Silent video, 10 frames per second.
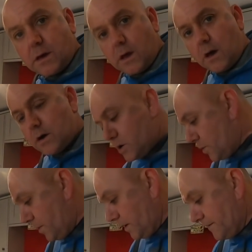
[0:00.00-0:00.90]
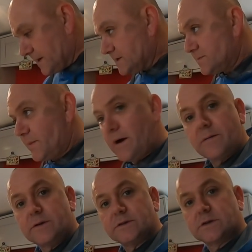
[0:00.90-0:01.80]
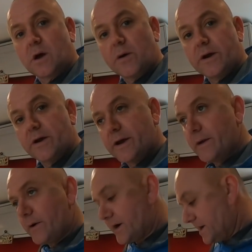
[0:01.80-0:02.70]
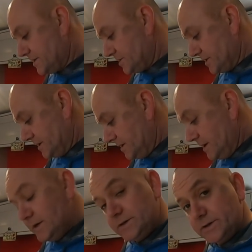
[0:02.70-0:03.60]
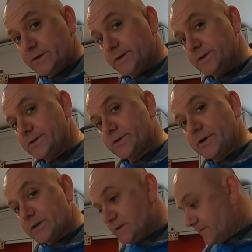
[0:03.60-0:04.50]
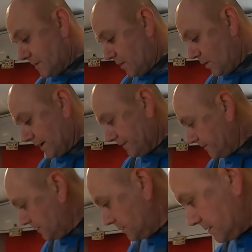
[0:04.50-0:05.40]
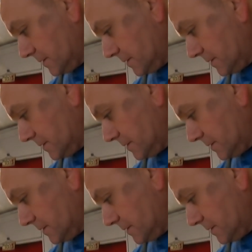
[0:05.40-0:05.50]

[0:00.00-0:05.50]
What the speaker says: Got a couple of experiments going on in our kitchen to the disgrace of my wife.